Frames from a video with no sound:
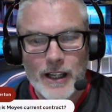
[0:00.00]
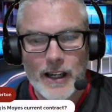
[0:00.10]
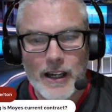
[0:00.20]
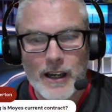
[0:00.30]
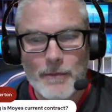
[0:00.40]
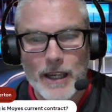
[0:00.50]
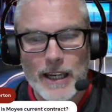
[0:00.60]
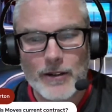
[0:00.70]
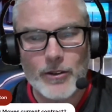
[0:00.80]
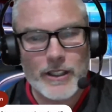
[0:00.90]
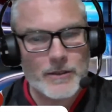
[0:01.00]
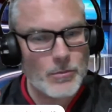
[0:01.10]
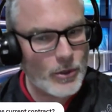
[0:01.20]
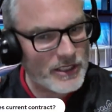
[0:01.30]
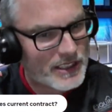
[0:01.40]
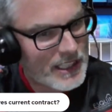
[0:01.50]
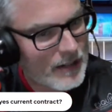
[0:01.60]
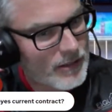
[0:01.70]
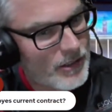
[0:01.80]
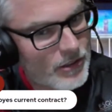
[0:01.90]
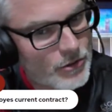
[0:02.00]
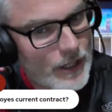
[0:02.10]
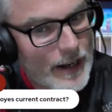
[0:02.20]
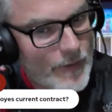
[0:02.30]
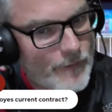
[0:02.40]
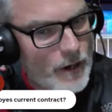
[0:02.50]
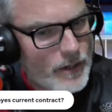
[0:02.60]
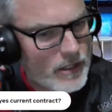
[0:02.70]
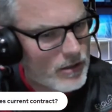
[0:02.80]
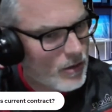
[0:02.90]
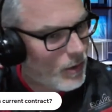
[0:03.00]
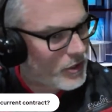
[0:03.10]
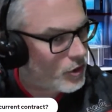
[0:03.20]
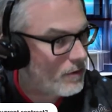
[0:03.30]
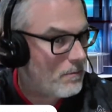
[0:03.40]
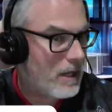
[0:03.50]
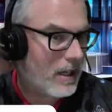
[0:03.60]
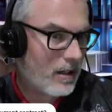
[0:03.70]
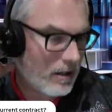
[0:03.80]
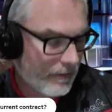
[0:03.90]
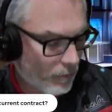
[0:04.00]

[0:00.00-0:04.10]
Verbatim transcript: Um, how long is Moyes' current contract? A very good question, Mick, of